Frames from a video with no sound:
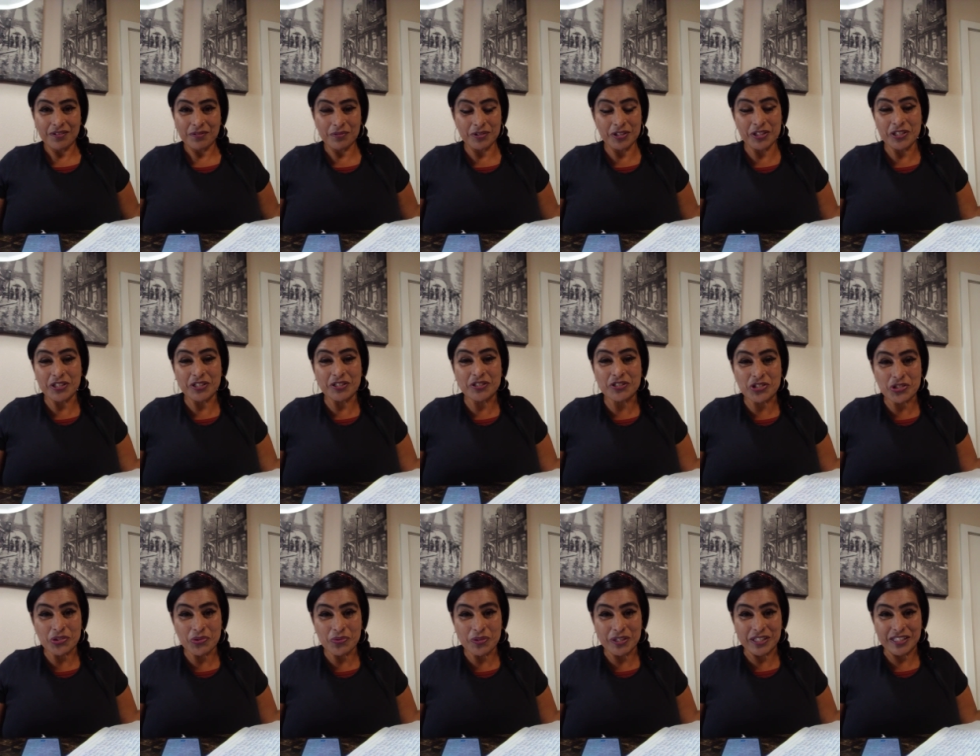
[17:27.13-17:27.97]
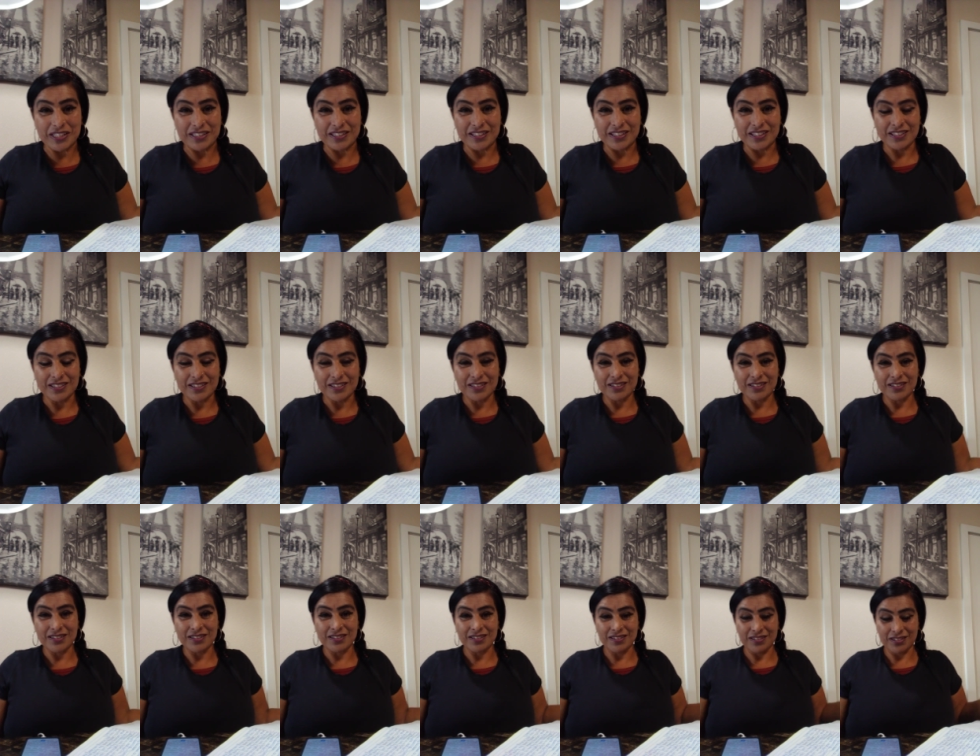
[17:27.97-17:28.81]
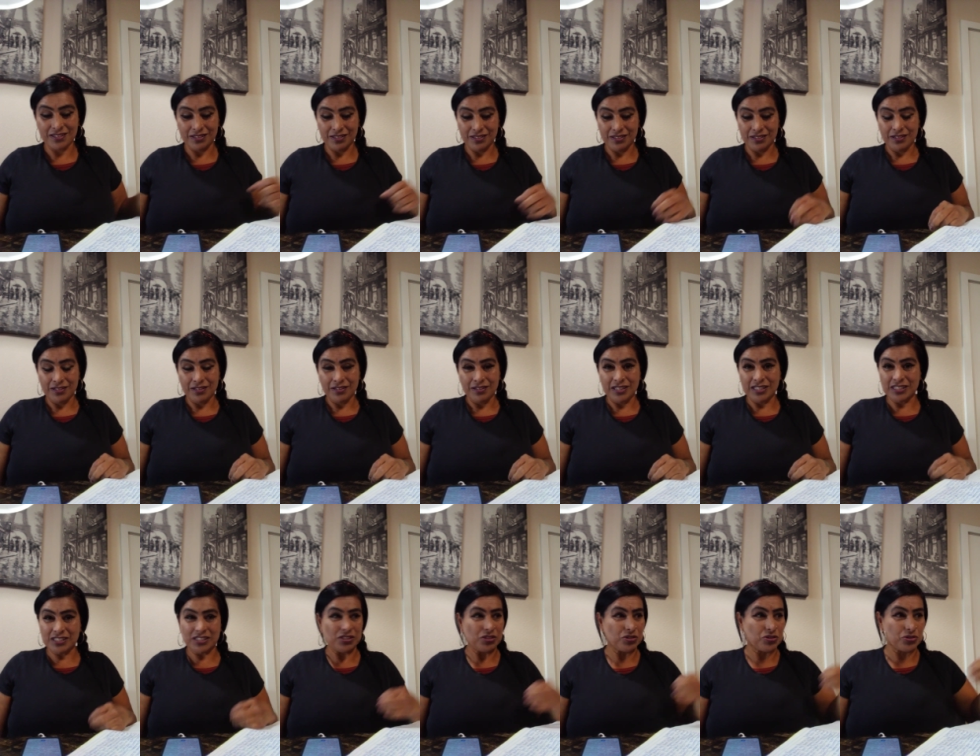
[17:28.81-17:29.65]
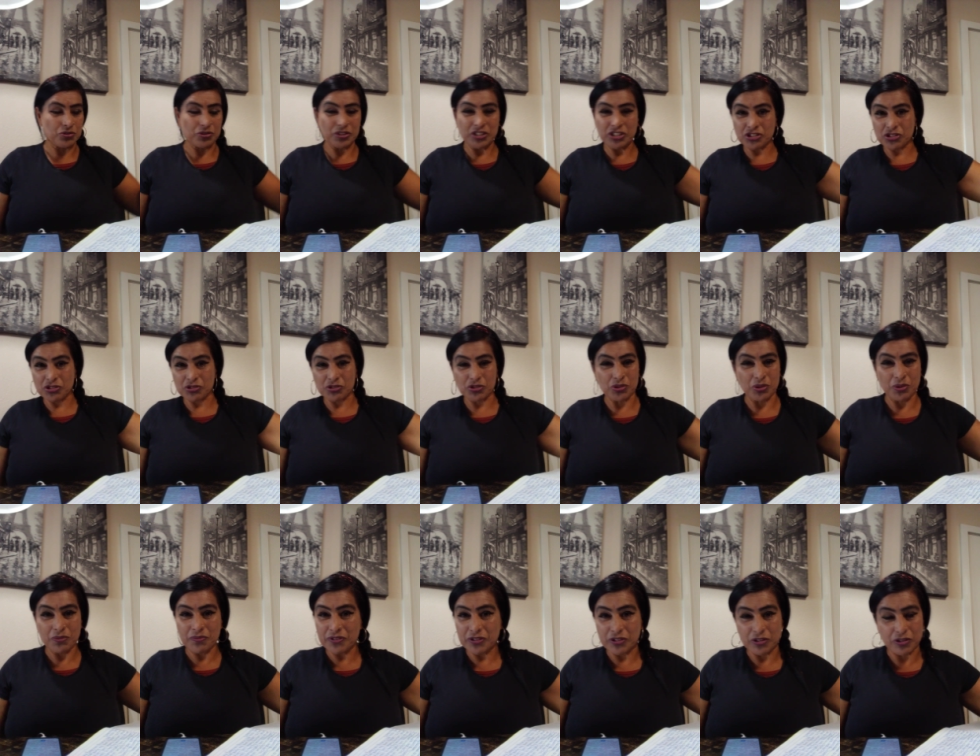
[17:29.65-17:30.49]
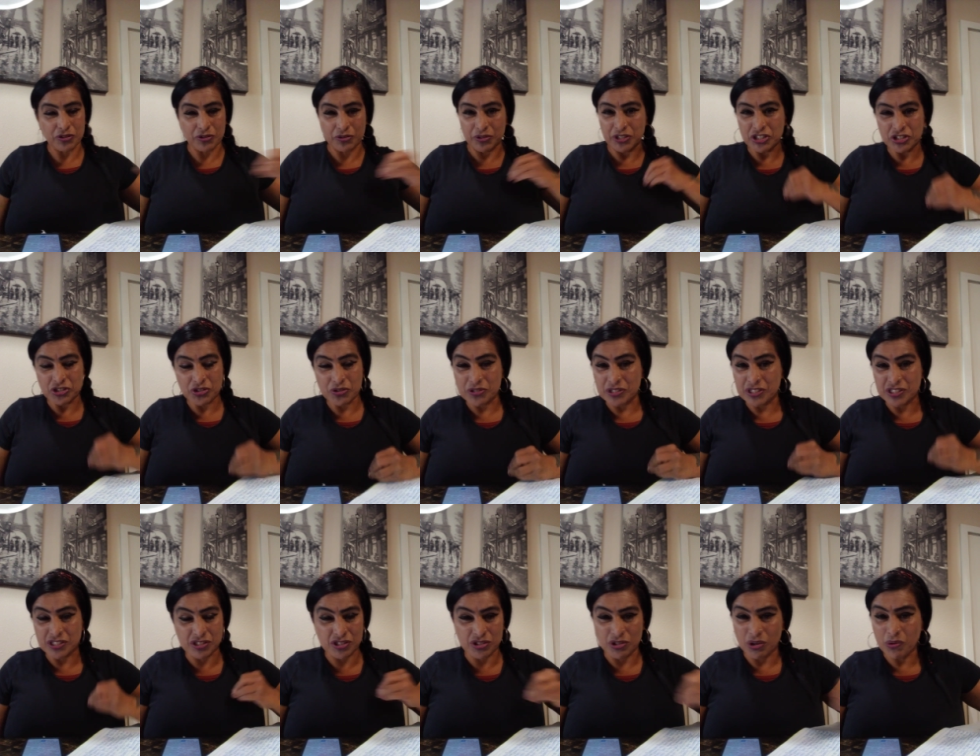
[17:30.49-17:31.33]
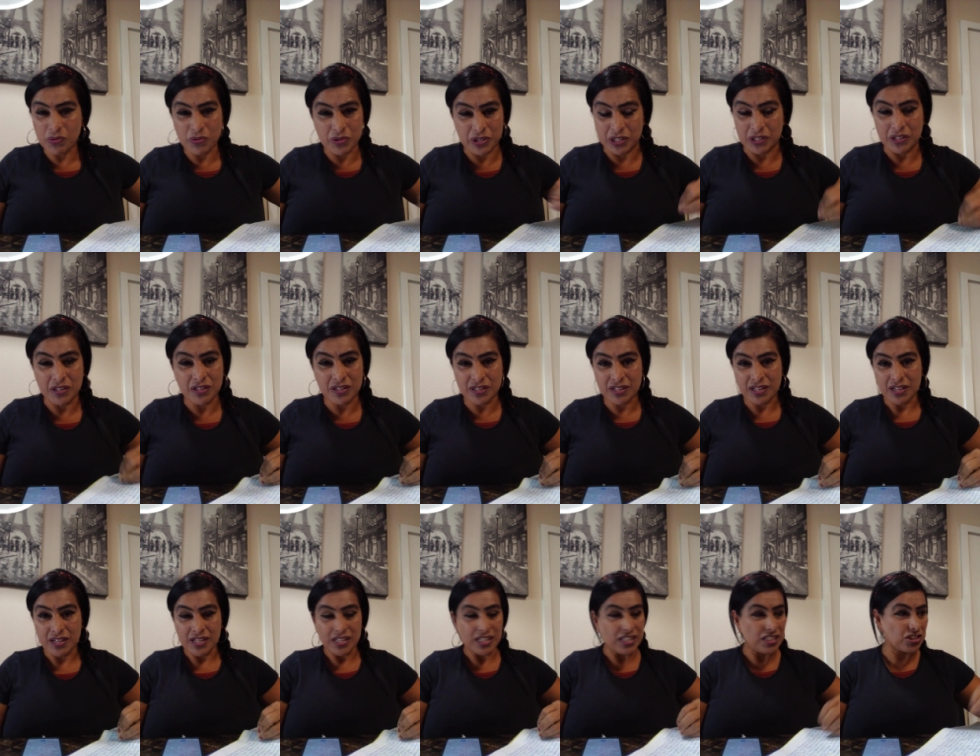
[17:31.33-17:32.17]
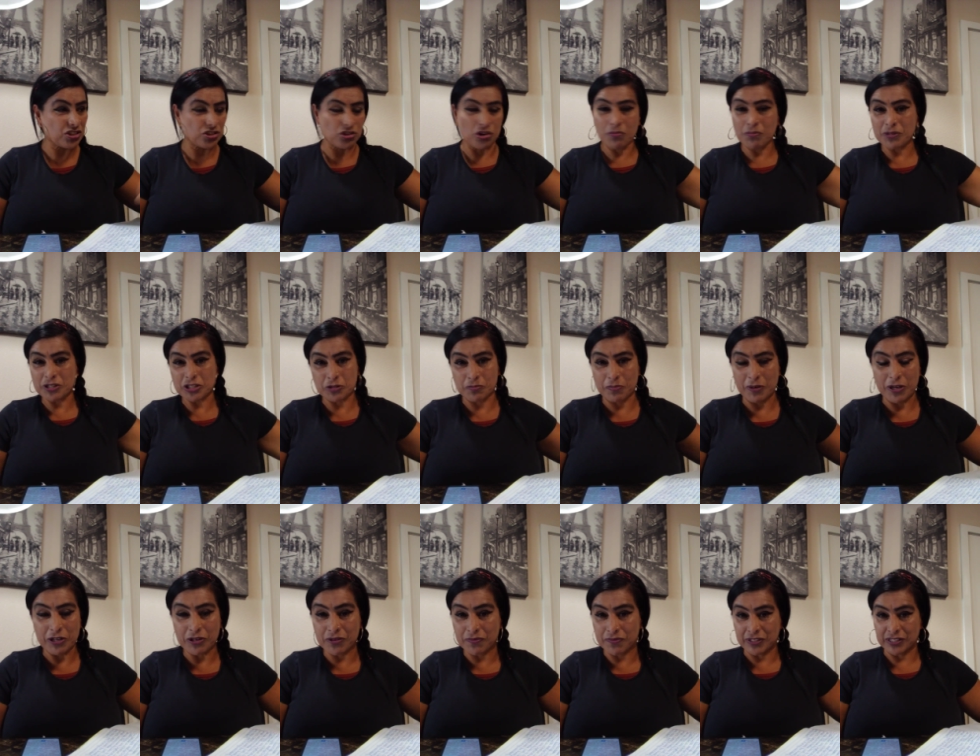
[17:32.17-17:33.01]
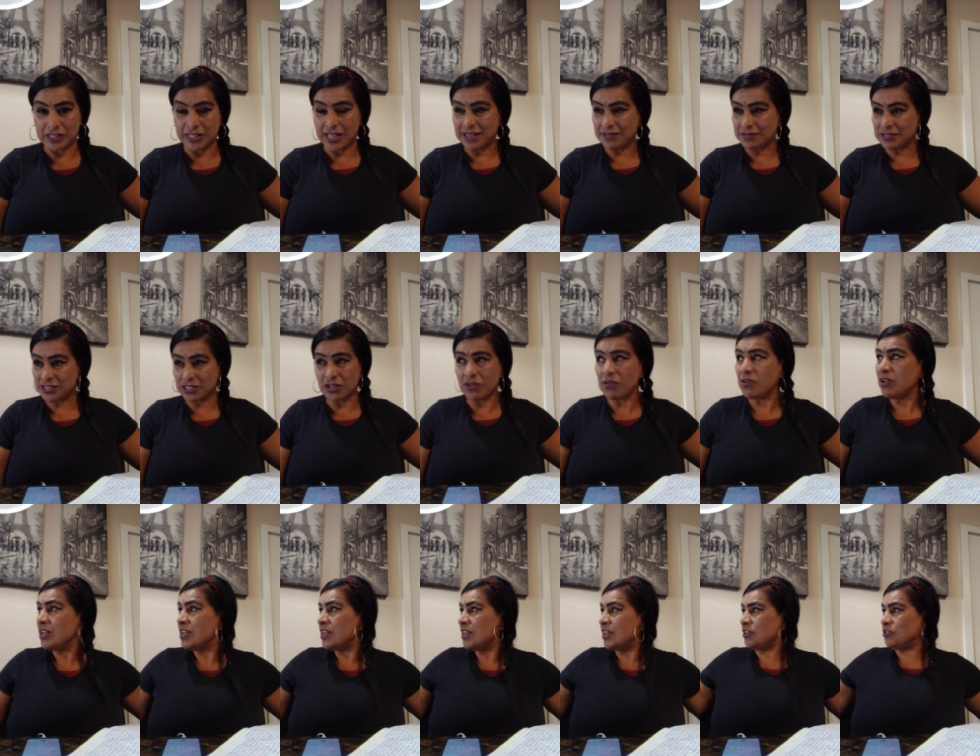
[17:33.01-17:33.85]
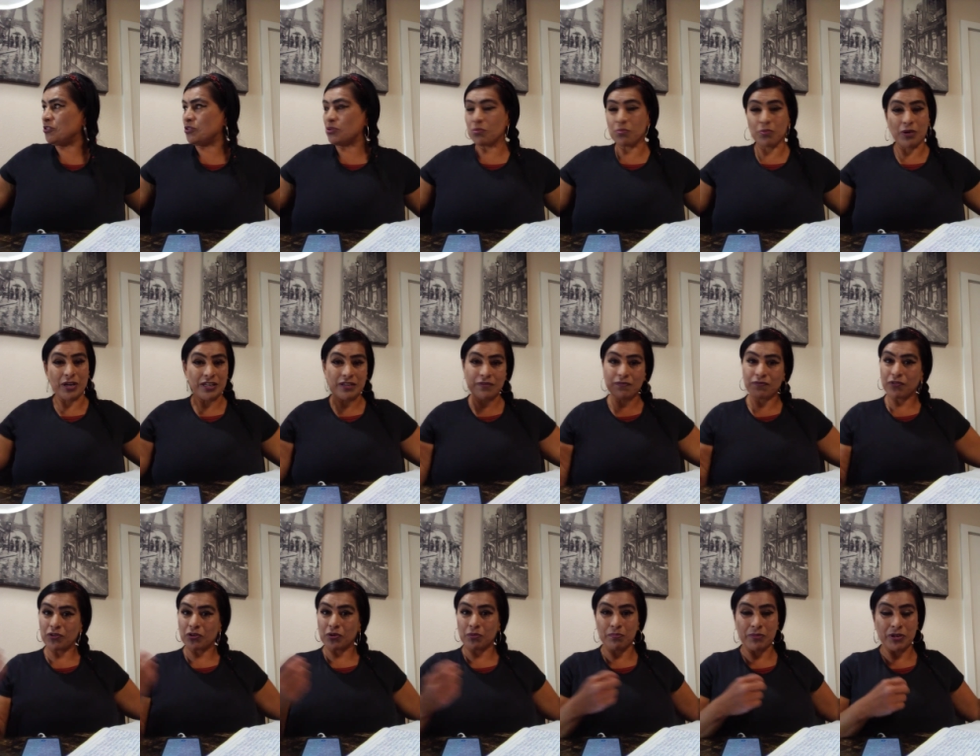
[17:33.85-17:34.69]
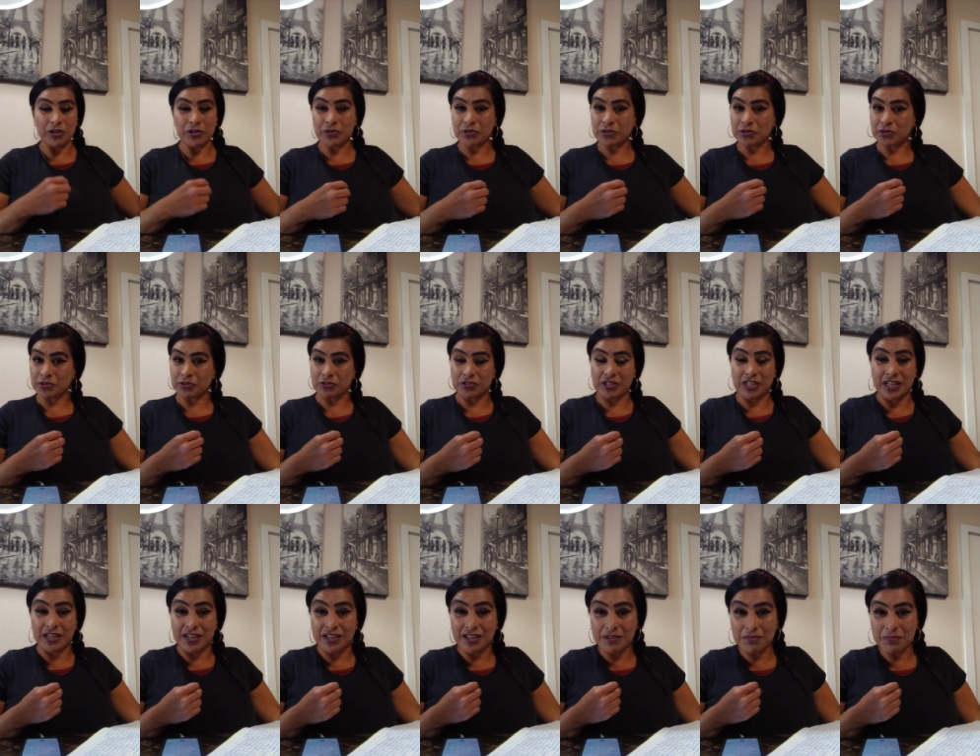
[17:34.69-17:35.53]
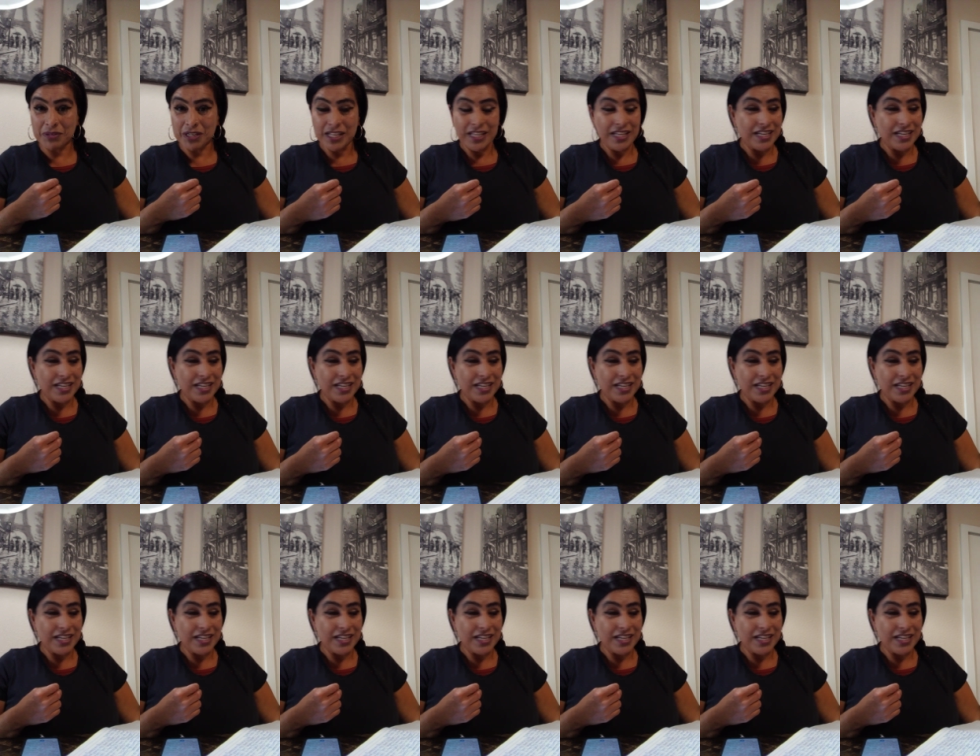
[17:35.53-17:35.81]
What are you doing? Is the creature, serving the creature is so good? It's so much better of a lifestyle, and you're waiting for a miracle to come?